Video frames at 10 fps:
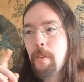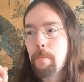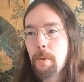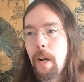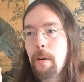The
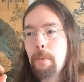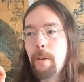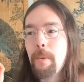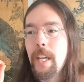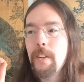
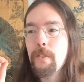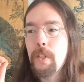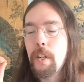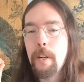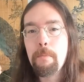problem is
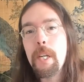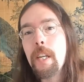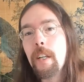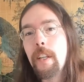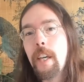that it
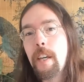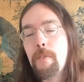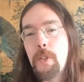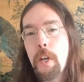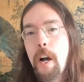immediately
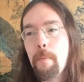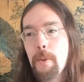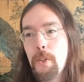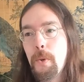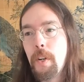gives the
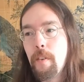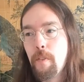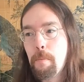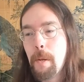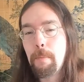opportunity
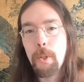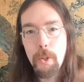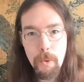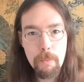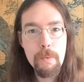for people
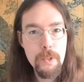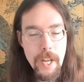who